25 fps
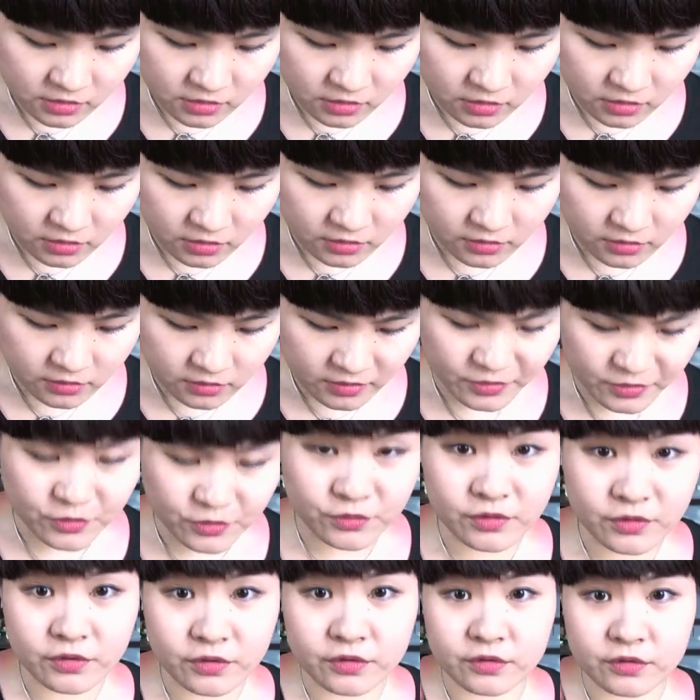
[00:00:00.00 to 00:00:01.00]
uh, you know,
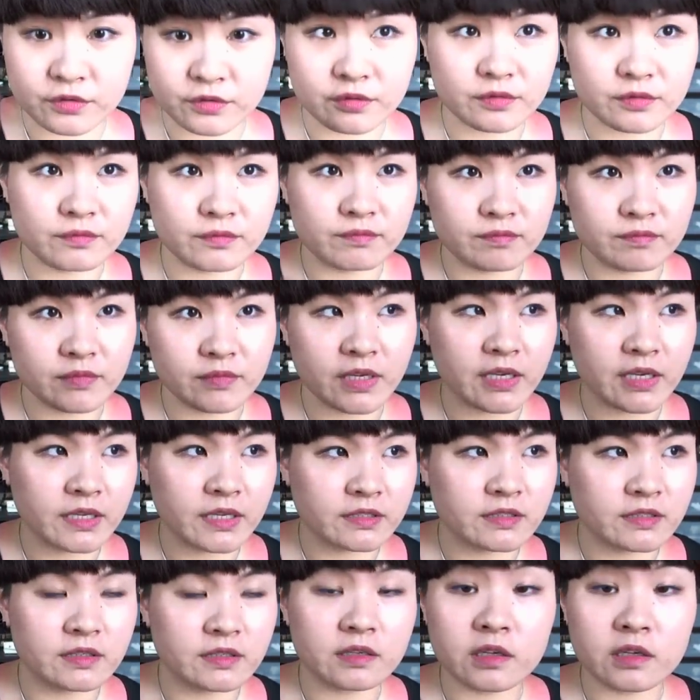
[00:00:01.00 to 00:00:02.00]
the I
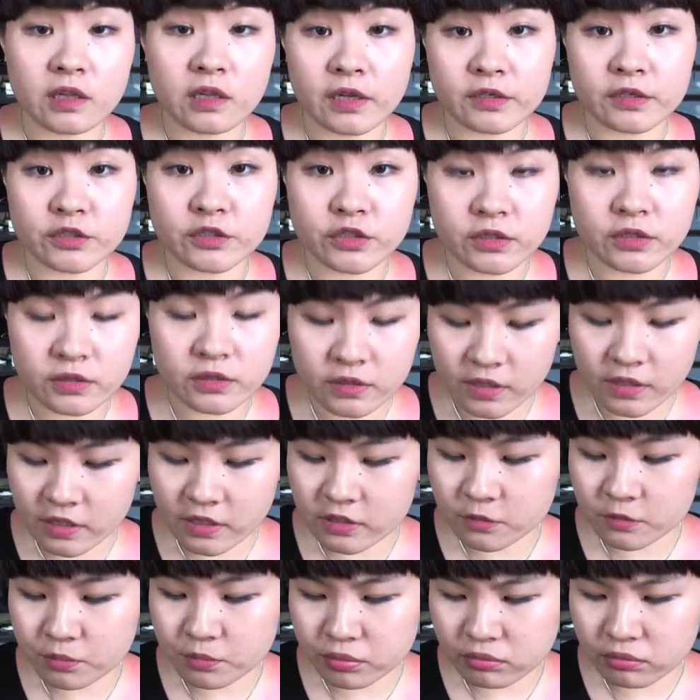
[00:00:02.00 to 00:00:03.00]
guess the collection
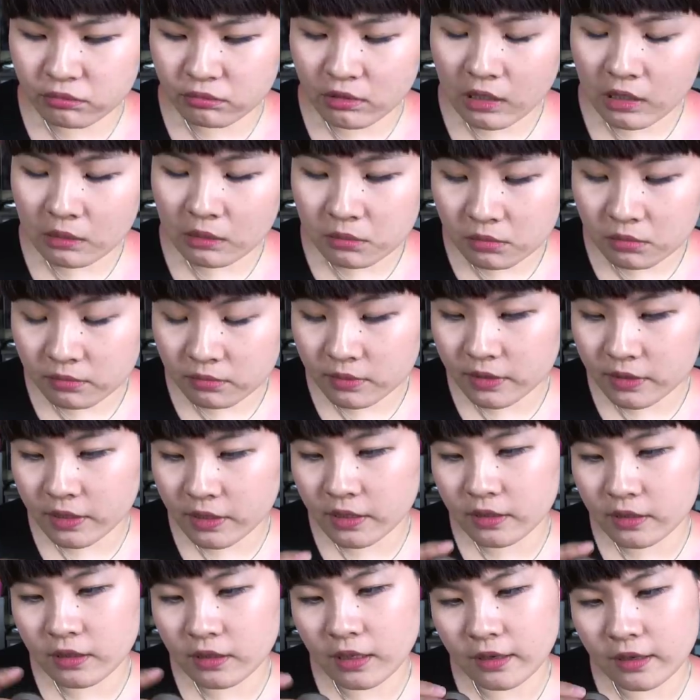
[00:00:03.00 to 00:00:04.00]
is
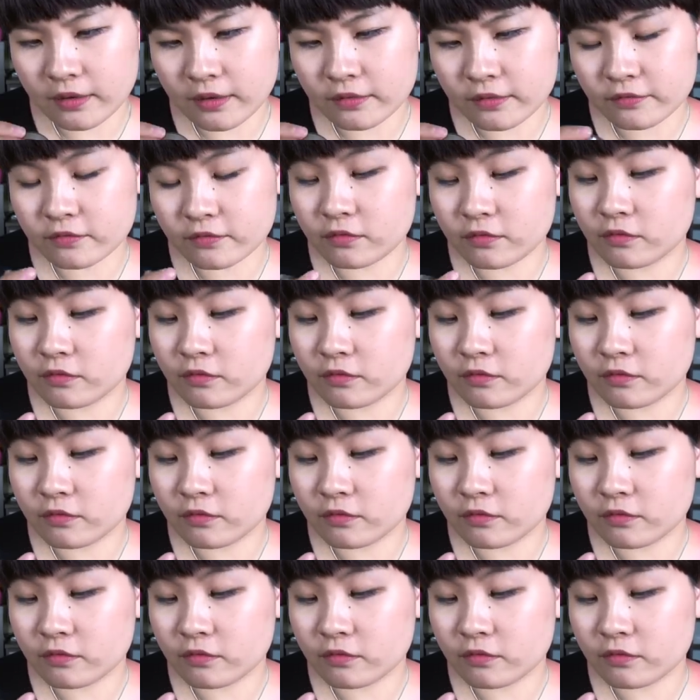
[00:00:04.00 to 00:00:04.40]
probably, I